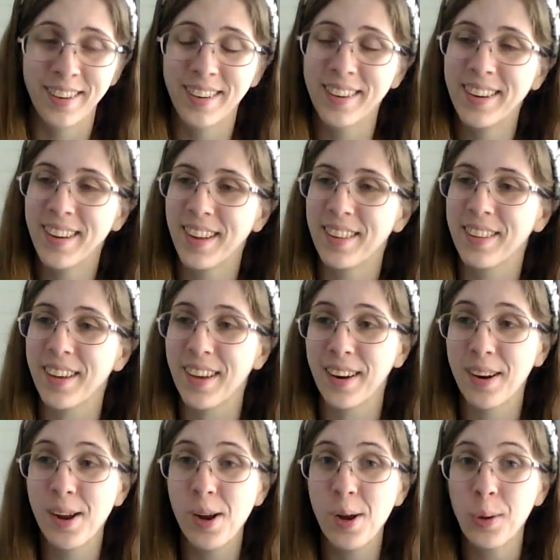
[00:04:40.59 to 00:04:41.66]
and
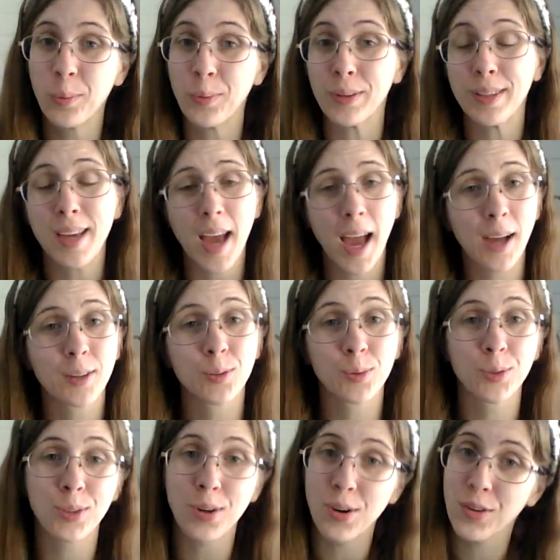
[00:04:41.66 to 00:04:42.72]
then with the actual
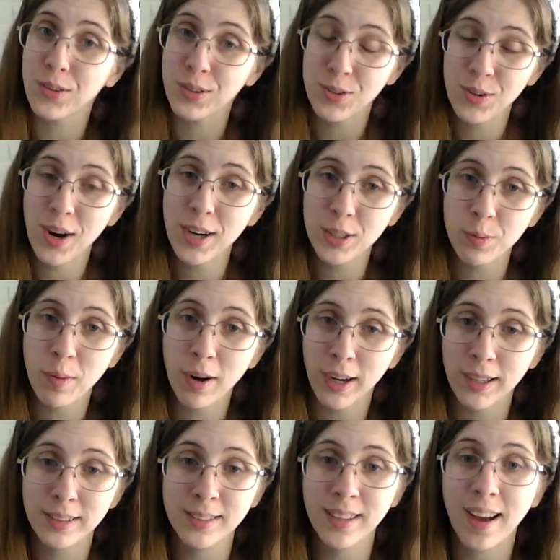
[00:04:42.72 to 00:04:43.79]
all the scratch
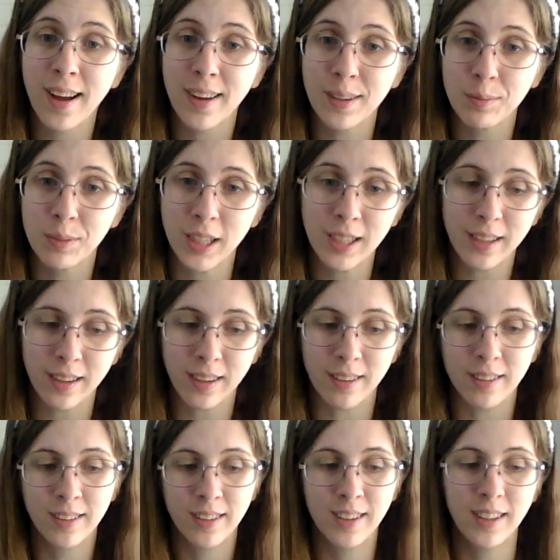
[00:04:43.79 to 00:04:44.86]
marks, I am
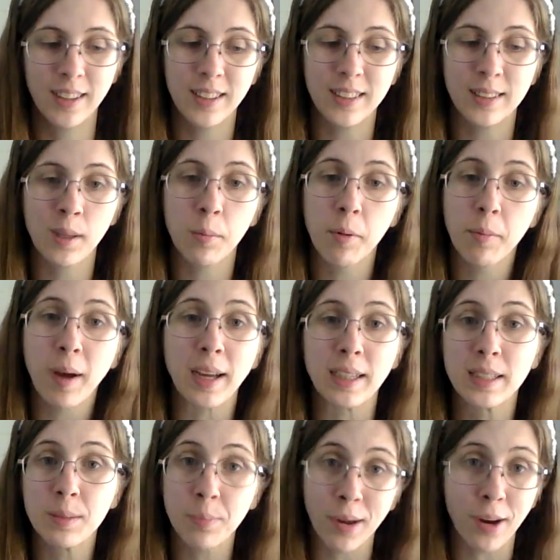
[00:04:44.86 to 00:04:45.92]
taking some of my
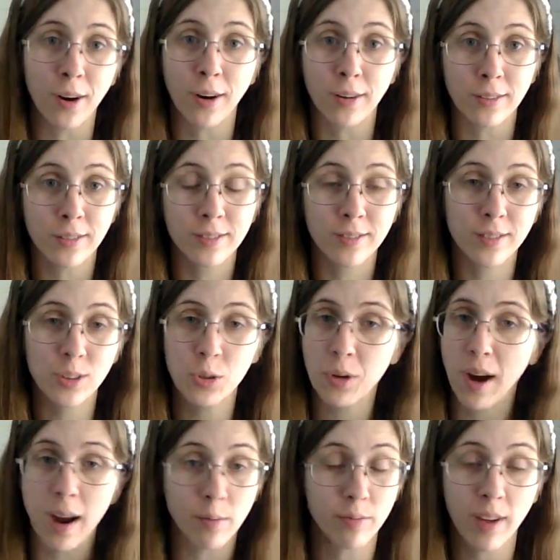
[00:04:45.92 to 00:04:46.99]
spare
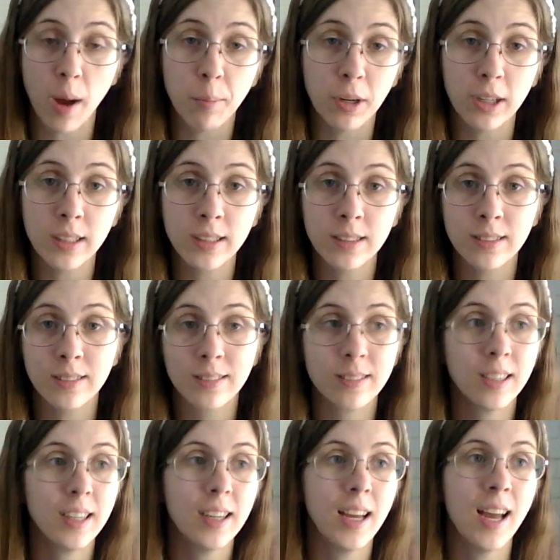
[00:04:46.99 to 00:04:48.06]
scrap fabrics
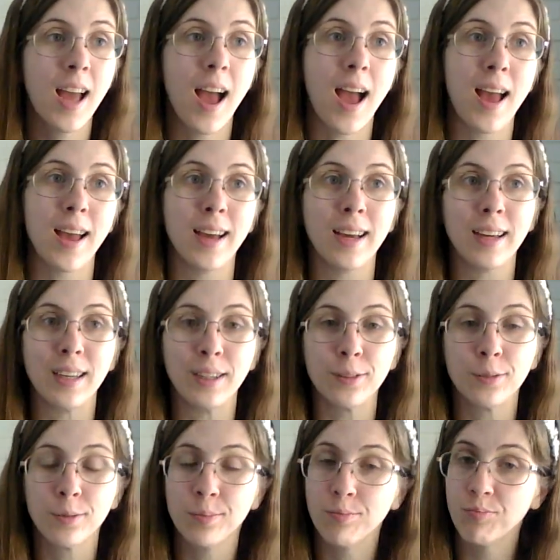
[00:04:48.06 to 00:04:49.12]

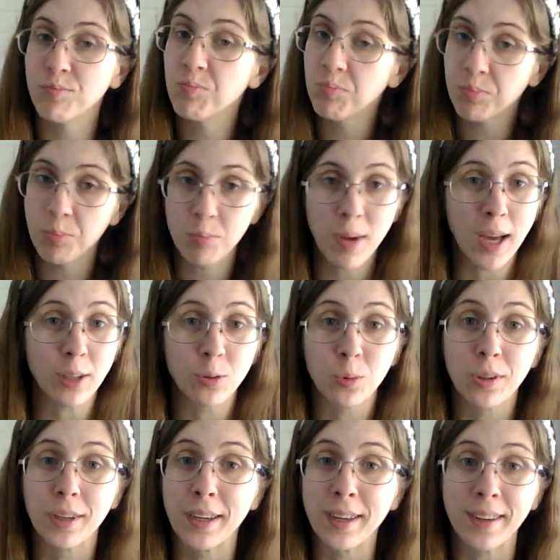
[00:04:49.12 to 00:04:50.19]
and
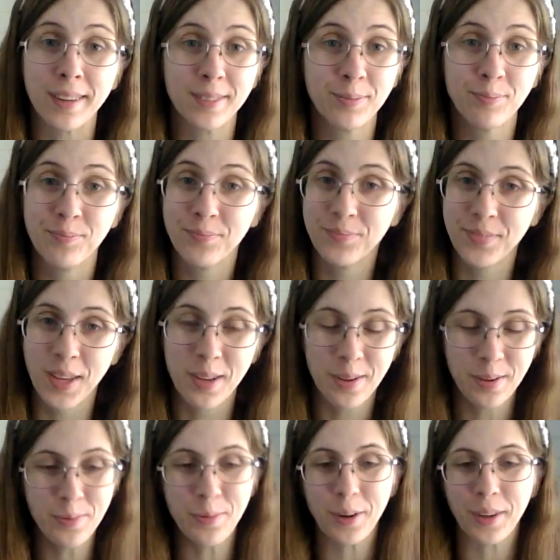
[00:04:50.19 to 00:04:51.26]
patchworking
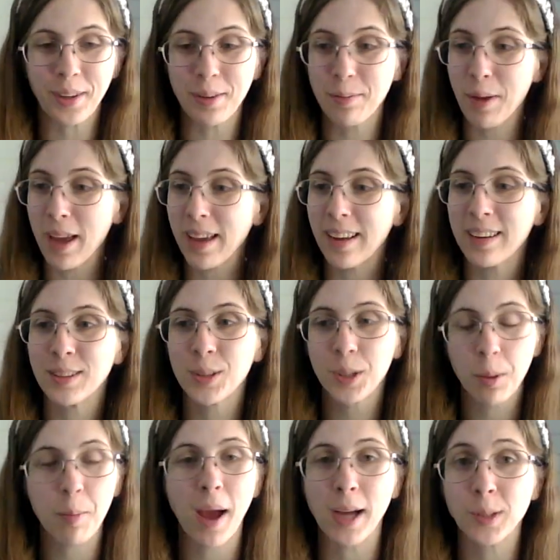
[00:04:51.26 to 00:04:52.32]
it. We're gonna make it into
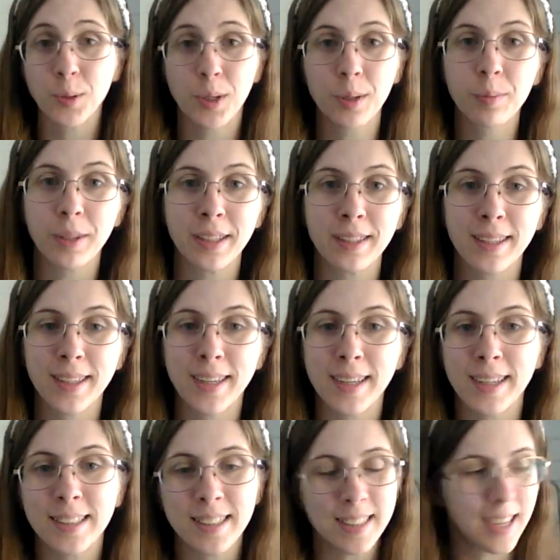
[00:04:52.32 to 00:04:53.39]
a patchwork blanket,
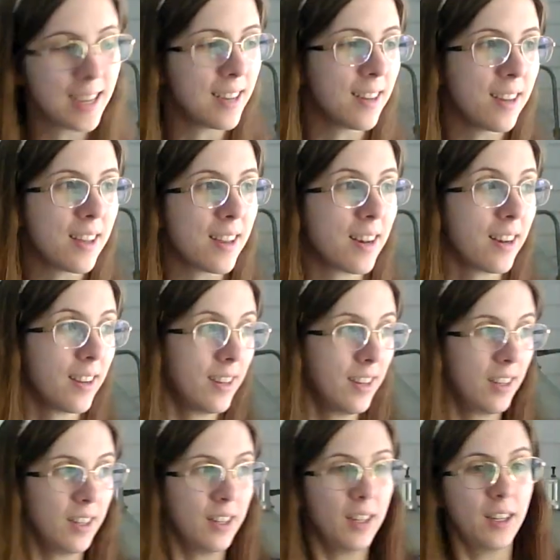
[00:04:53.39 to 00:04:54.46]
guys. And
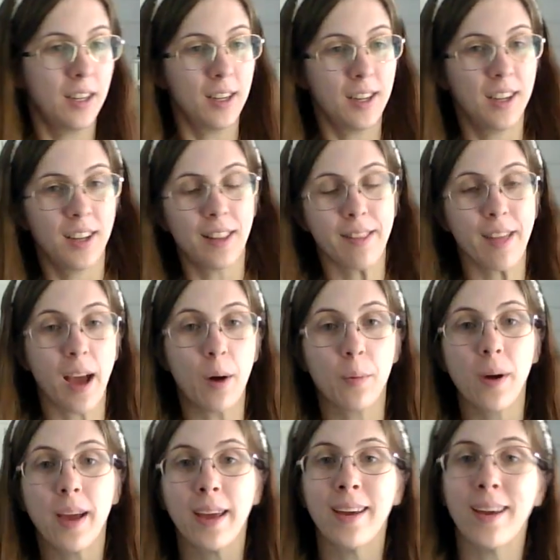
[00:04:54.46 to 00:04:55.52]
that
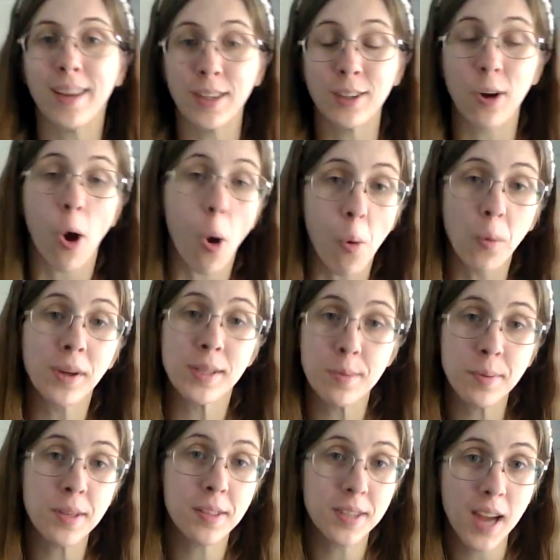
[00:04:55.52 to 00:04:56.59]
way it can always
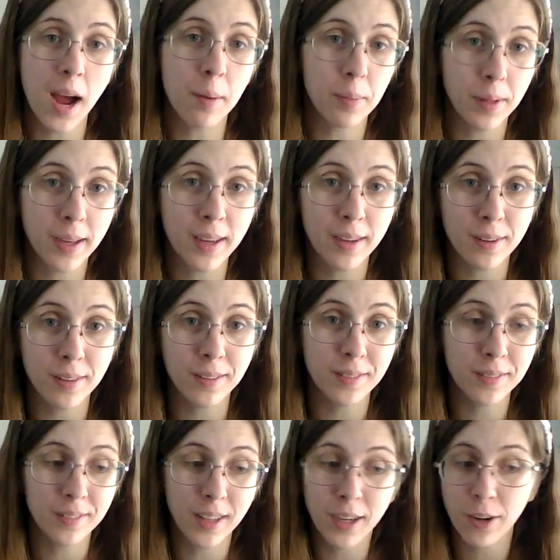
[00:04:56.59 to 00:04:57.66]
be the top blanket
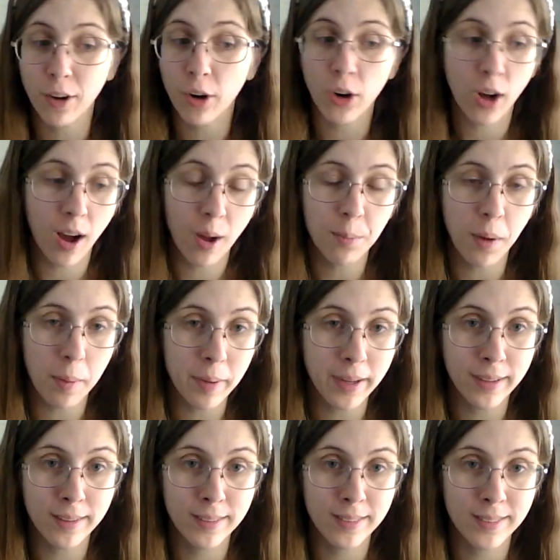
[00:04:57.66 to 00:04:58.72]
layer on my
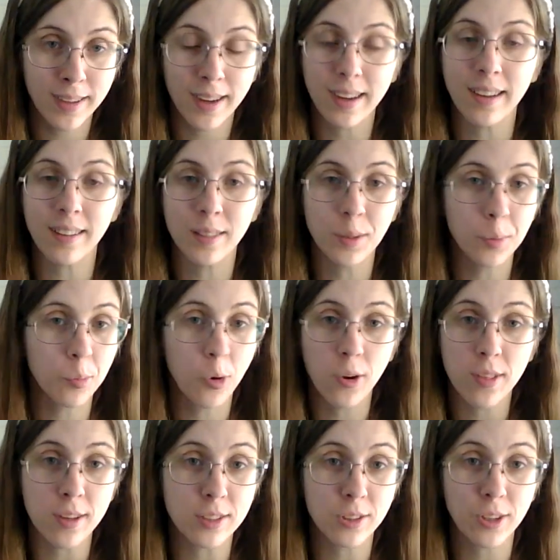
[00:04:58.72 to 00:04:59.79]
bed and the more
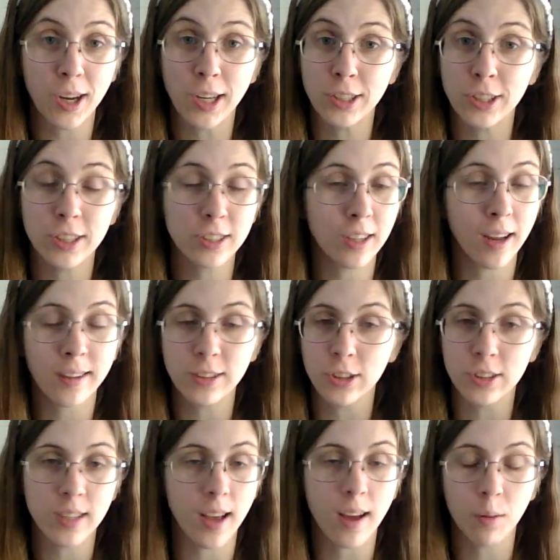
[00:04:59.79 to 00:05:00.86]
they scratch it, I
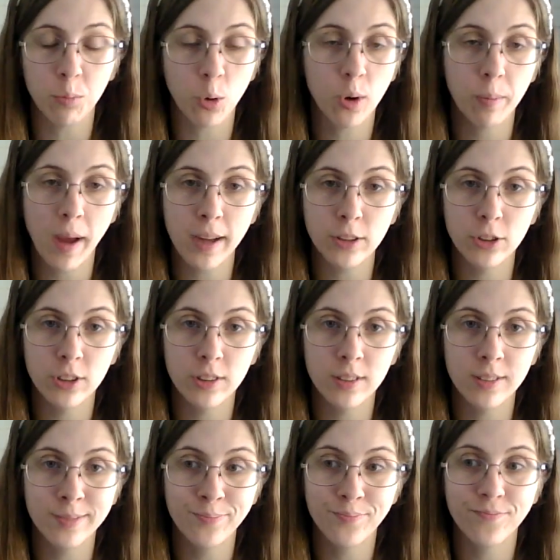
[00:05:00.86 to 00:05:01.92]
just add more
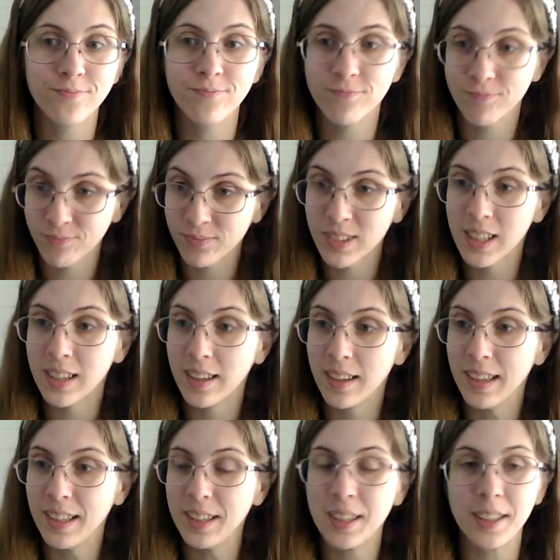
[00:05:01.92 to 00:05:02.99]
patches.
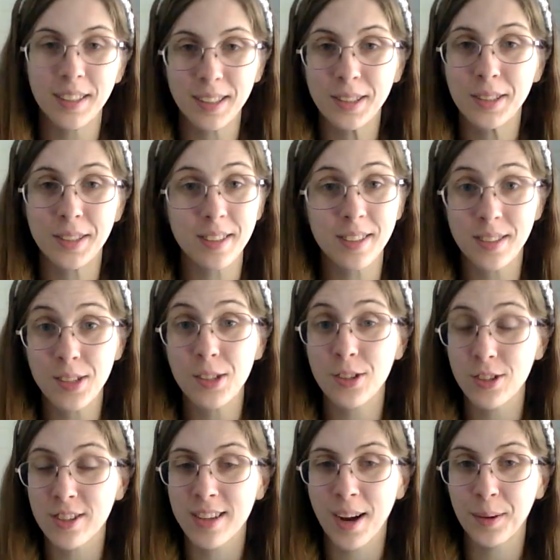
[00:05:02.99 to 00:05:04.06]
It's, it's
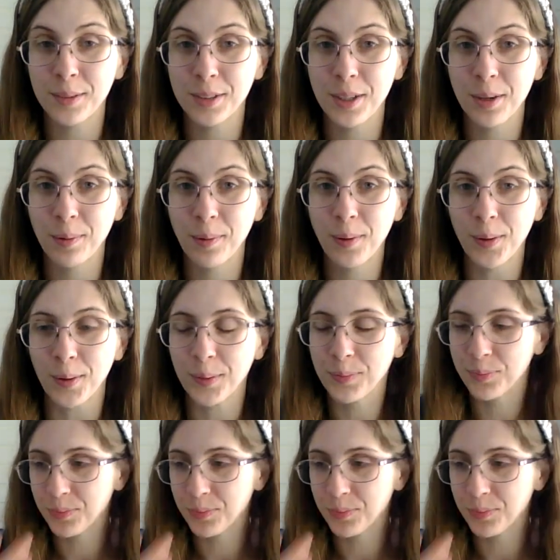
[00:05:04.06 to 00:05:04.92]
just how it's gonna roll.